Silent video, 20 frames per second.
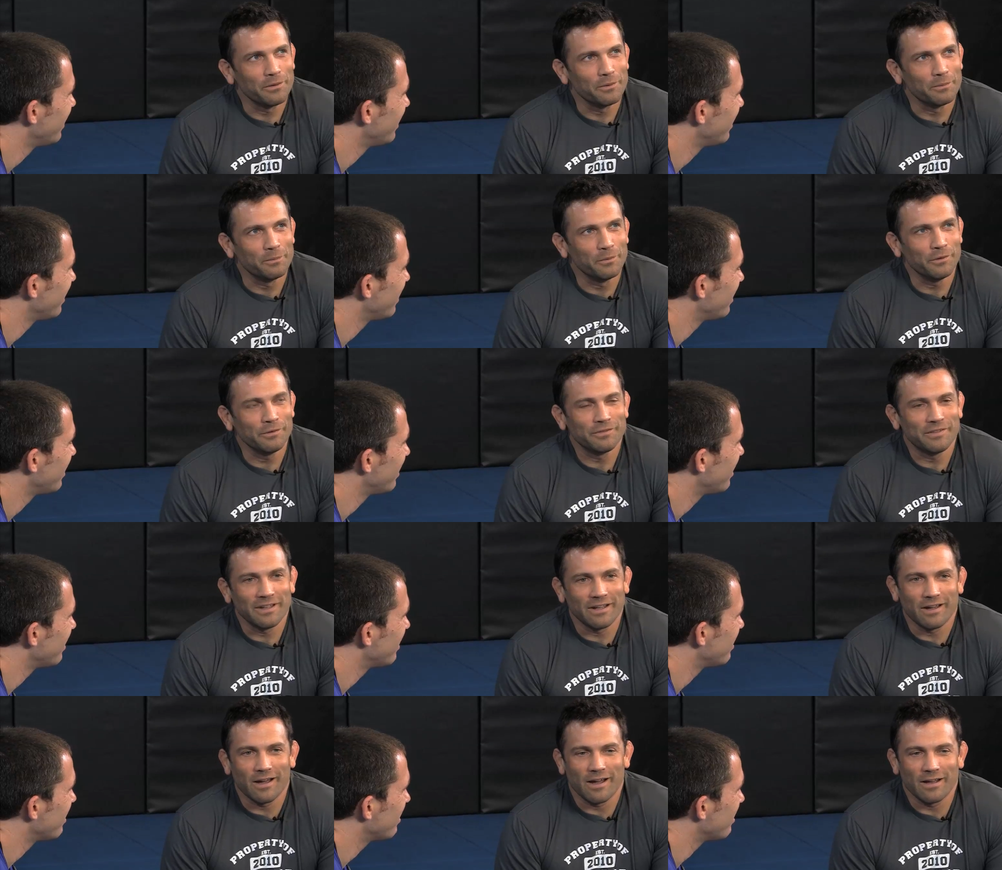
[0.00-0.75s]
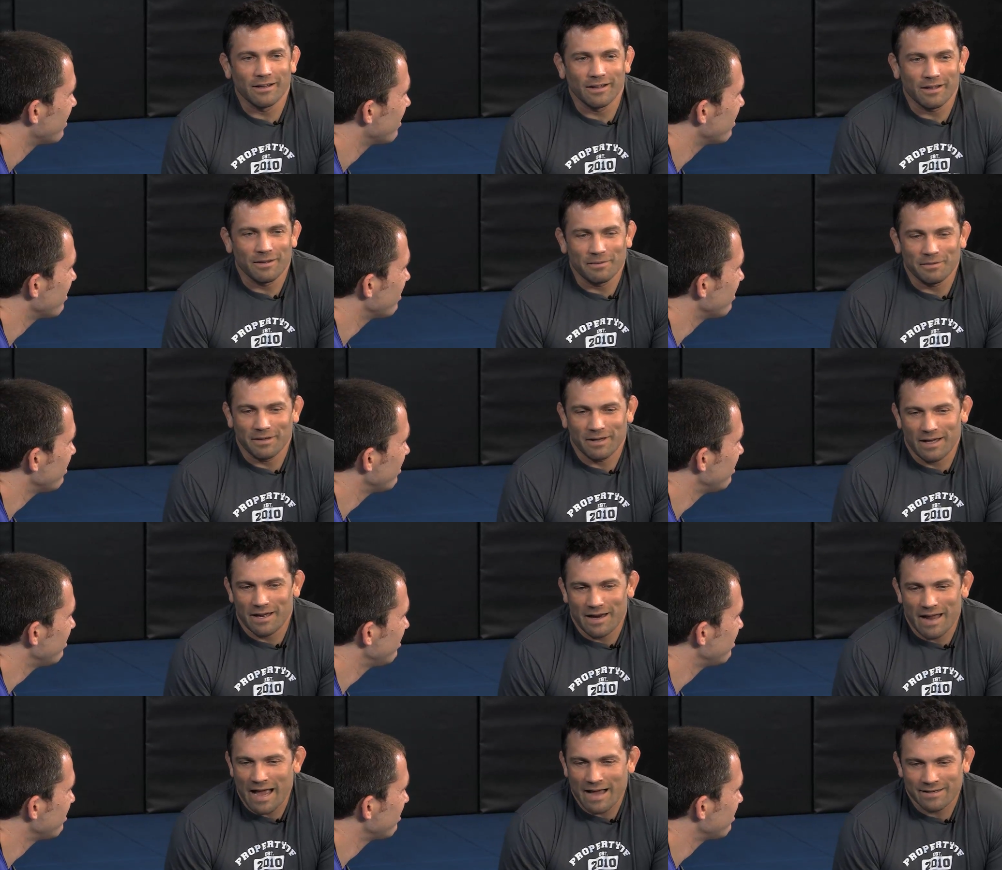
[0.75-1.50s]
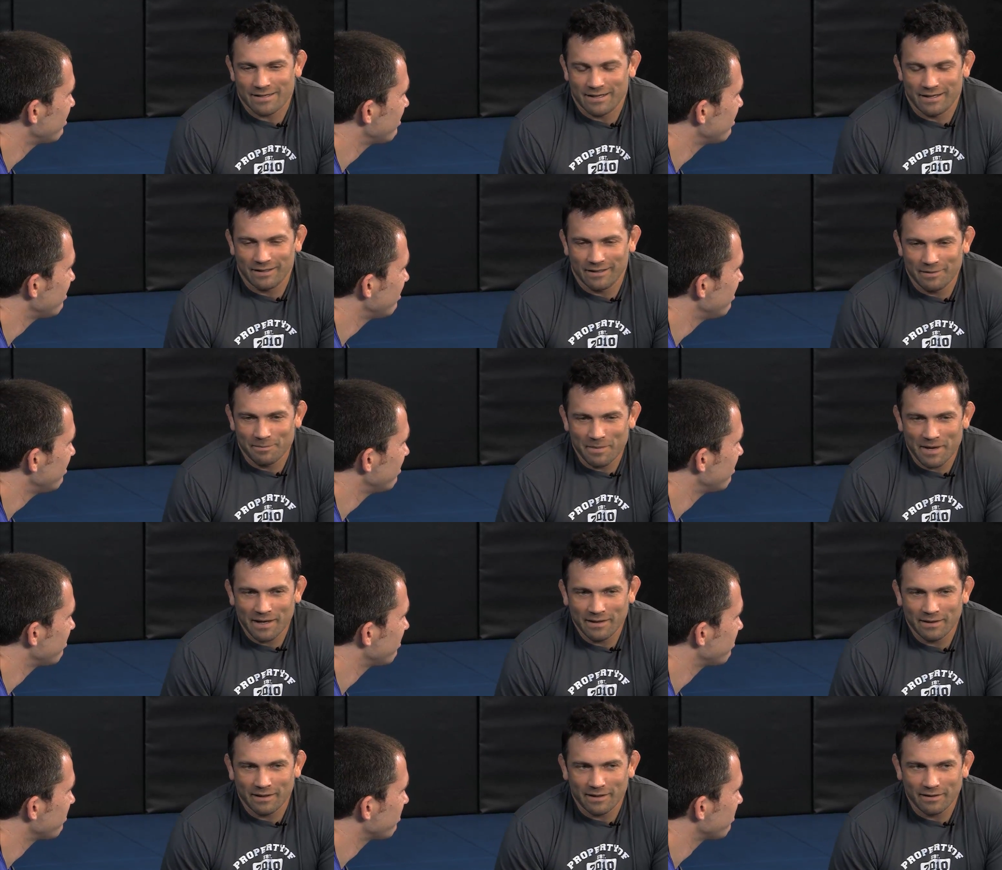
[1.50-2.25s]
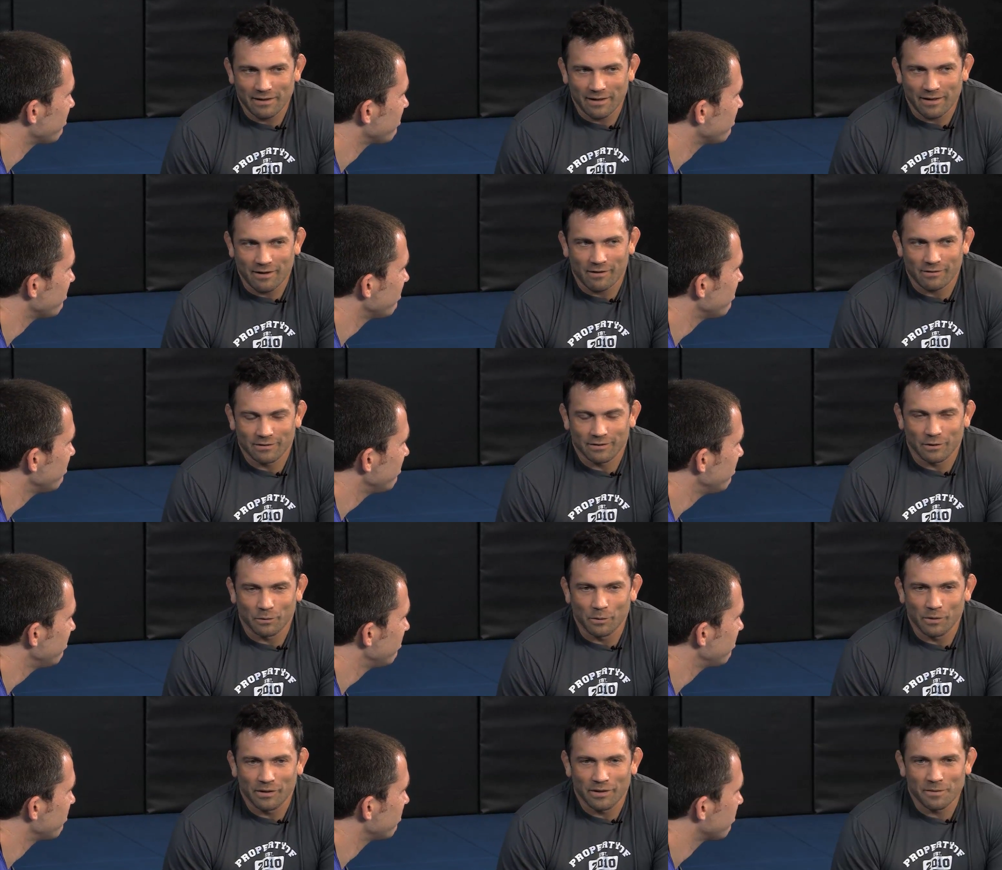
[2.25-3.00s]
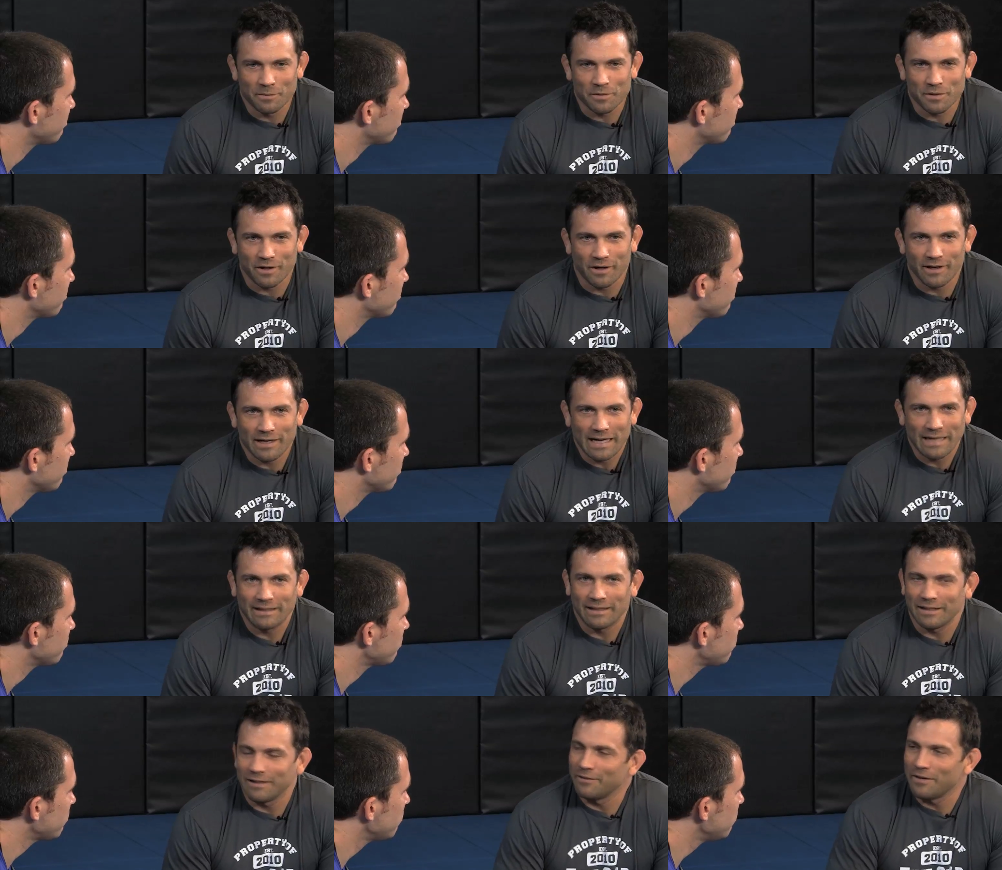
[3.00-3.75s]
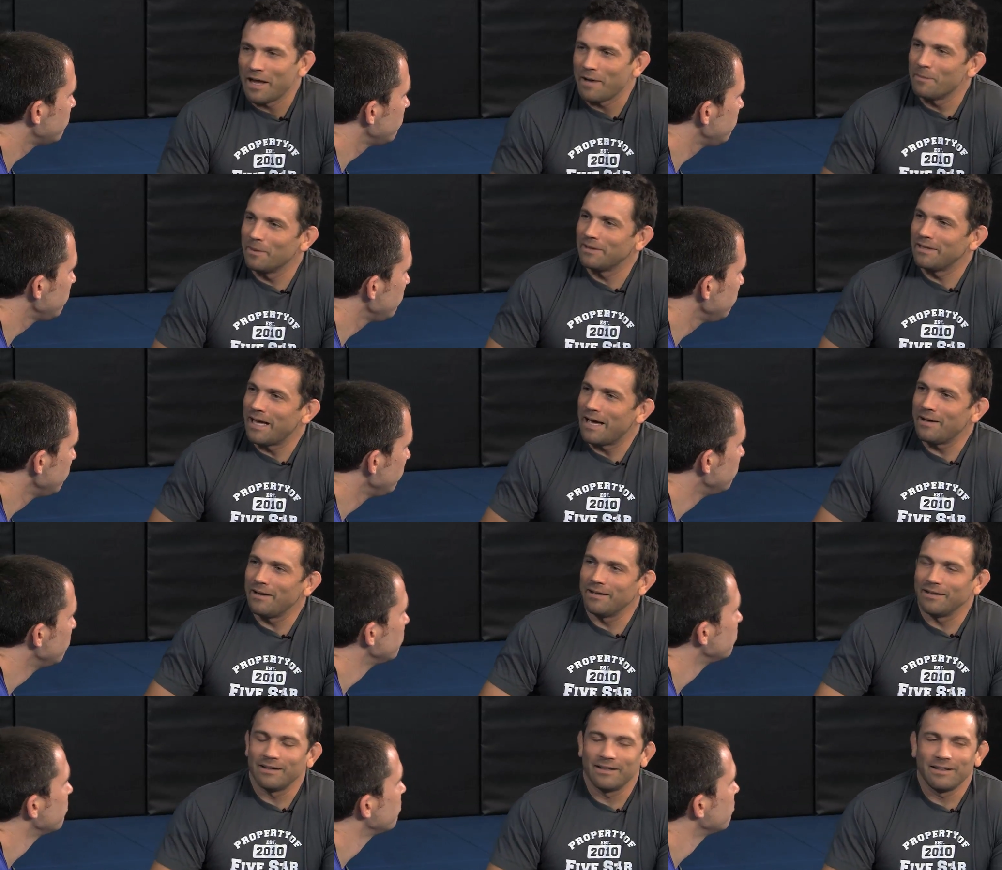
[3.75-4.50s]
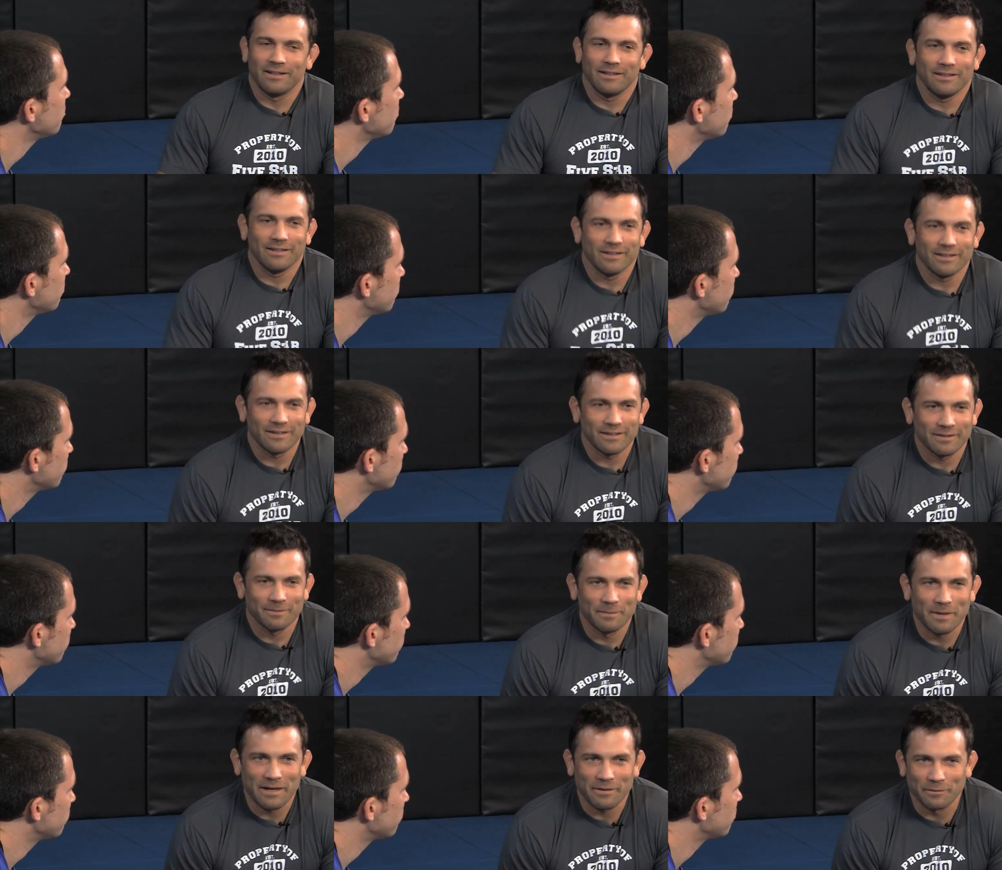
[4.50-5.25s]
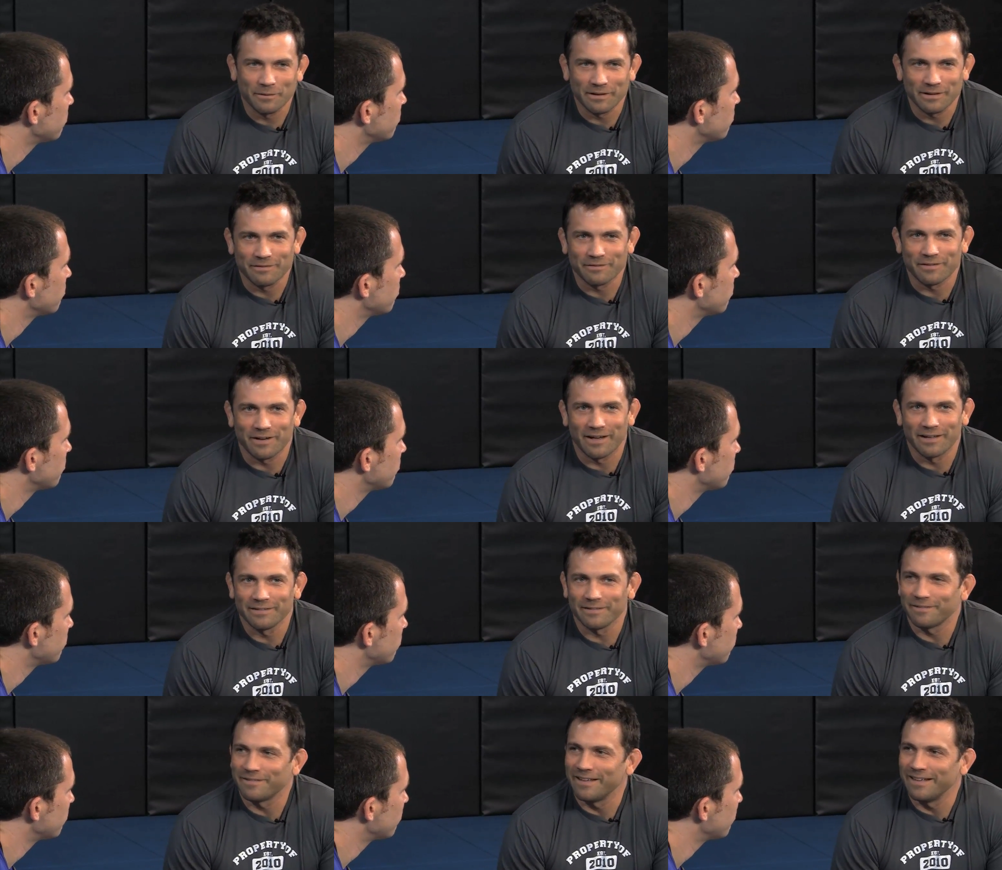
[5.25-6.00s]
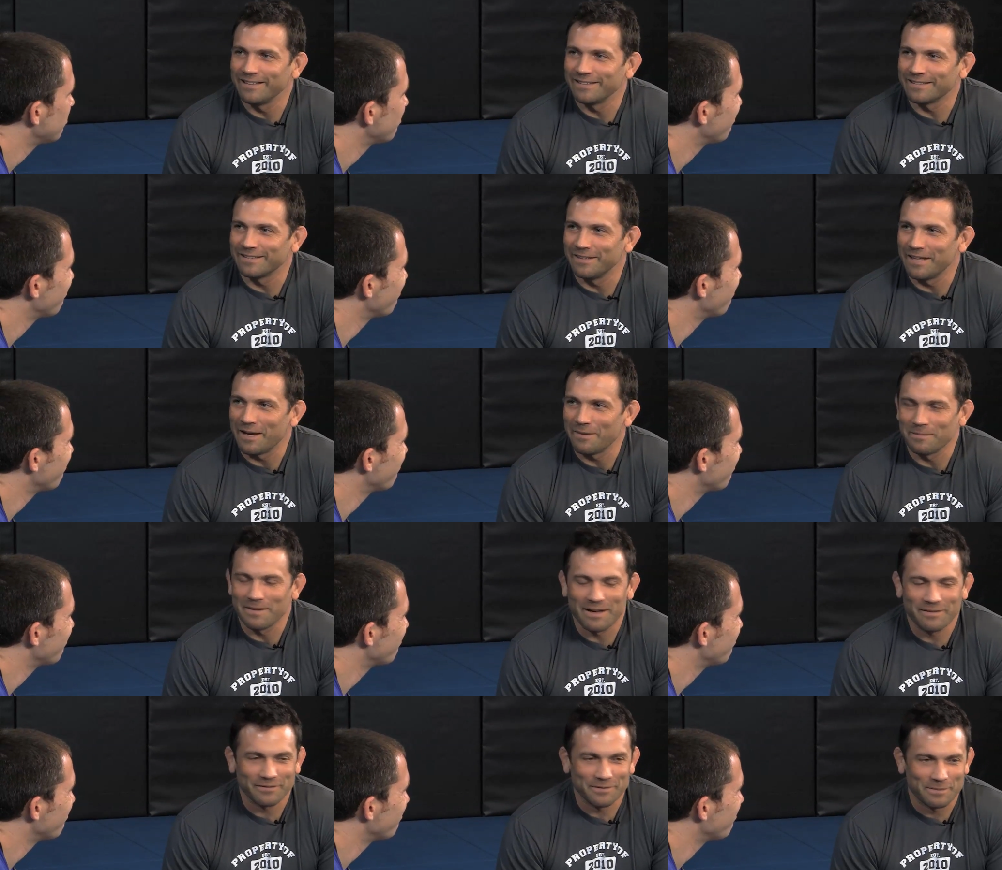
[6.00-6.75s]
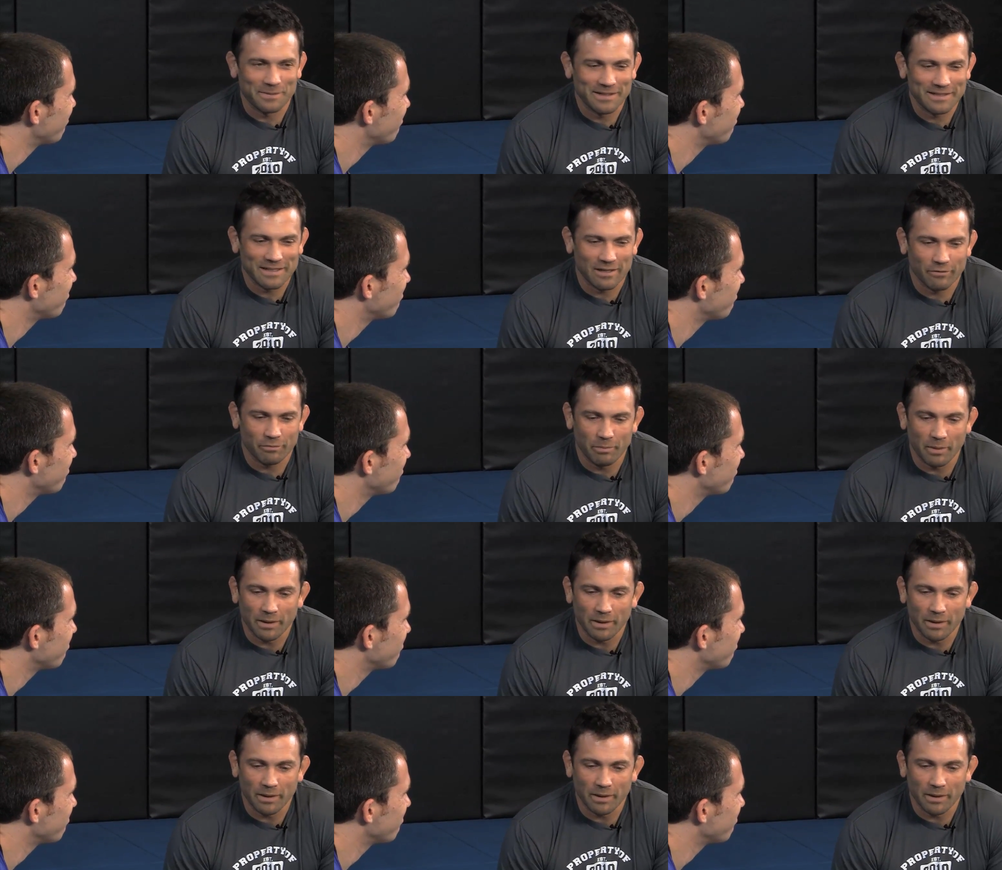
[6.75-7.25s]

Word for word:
Speaker 1: the move that got, it got accidentally made, they, they call it the Williams Guard. I didn't name it that. Uh, I'm not really fond of things named after myself,